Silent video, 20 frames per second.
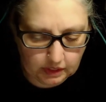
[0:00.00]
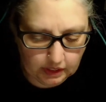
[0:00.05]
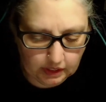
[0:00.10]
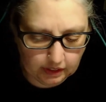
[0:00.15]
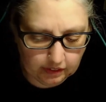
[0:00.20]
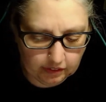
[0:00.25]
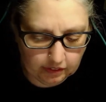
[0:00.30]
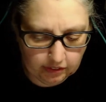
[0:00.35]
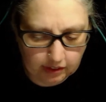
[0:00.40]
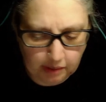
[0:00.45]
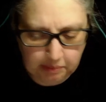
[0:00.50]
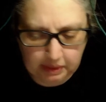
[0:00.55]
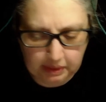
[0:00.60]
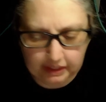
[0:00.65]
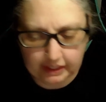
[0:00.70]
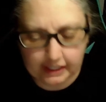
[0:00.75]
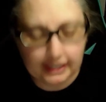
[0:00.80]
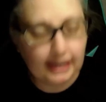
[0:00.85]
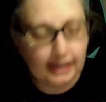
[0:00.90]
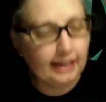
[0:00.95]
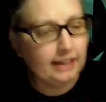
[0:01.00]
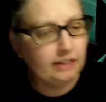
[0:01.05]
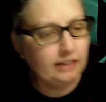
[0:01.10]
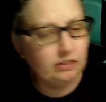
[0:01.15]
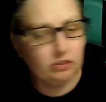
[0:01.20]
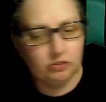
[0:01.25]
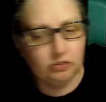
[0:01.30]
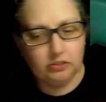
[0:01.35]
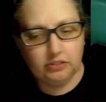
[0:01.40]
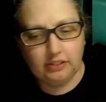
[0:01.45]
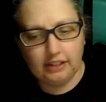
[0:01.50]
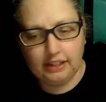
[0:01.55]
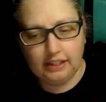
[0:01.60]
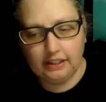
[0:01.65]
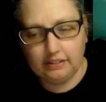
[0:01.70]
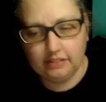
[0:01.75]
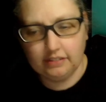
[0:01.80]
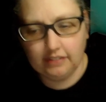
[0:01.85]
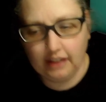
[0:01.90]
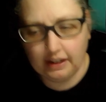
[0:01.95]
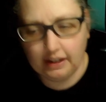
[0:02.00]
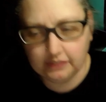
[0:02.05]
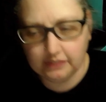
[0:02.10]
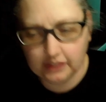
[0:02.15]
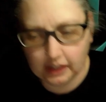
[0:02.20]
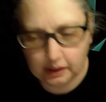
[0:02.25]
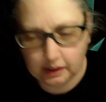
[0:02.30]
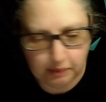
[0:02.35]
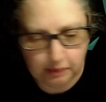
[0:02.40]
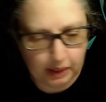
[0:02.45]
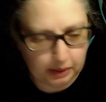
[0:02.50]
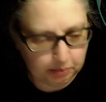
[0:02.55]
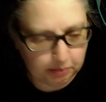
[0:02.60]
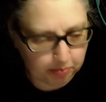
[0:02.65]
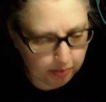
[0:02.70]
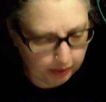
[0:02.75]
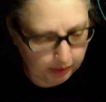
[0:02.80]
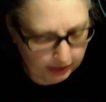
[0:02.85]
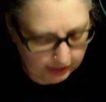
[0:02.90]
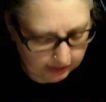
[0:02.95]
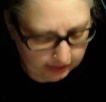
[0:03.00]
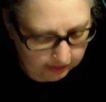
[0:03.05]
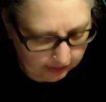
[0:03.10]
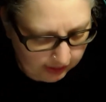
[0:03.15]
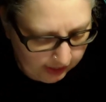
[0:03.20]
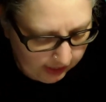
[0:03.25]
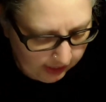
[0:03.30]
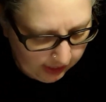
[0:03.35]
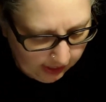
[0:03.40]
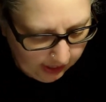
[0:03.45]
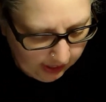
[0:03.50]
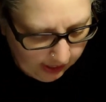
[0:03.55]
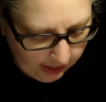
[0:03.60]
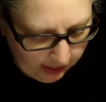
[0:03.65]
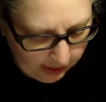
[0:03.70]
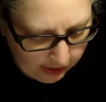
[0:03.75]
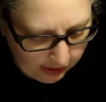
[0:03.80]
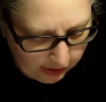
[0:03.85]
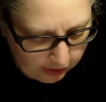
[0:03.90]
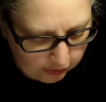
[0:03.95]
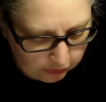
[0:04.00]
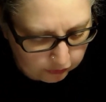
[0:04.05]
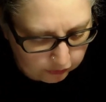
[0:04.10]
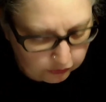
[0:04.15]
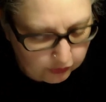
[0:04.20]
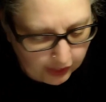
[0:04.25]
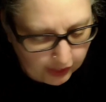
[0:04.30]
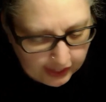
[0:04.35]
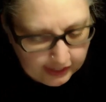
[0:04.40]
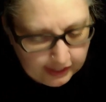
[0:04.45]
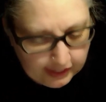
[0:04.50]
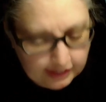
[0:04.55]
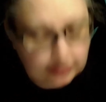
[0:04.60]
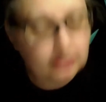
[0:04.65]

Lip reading: some of the candle scents I've come up with, Freddy's